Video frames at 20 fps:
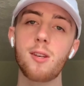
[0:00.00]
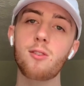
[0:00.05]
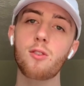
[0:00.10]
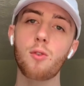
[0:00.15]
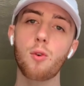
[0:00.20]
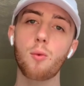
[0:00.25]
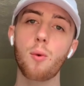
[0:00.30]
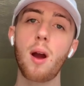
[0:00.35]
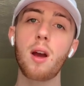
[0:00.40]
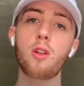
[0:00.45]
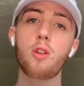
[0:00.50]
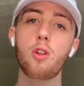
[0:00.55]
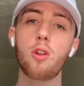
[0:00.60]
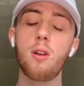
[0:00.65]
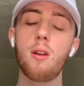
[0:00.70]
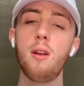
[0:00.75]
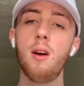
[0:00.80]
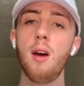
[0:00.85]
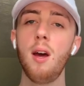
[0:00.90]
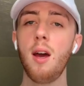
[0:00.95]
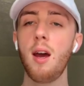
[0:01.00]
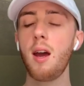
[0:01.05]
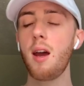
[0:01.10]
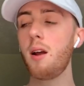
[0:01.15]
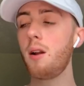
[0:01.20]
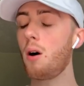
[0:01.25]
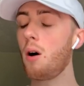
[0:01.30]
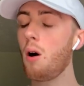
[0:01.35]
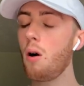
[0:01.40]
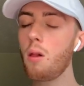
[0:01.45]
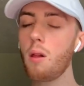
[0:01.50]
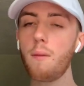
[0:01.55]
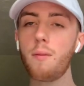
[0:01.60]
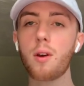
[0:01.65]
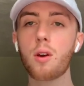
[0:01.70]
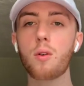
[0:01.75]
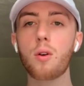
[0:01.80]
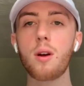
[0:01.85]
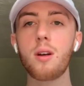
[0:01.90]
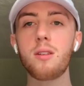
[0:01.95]
correction and all of
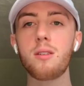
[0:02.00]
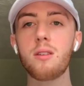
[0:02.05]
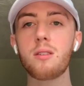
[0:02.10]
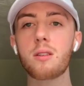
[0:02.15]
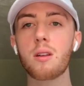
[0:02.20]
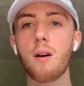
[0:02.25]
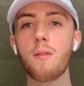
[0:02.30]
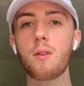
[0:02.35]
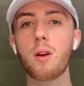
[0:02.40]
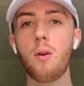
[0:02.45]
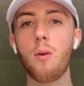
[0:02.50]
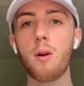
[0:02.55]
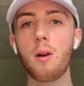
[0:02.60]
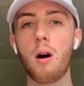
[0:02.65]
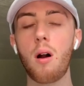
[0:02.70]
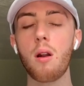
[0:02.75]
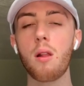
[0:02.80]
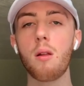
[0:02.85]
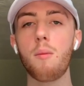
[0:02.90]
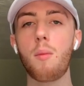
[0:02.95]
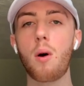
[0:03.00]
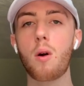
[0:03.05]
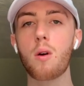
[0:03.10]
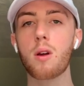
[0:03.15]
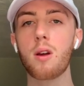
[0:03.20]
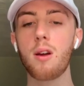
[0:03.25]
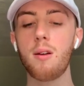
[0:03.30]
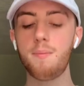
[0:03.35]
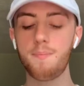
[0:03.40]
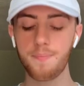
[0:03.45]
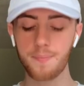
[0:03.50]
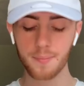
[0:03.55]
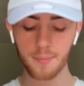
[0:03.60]
the crazy stuff going on in the market.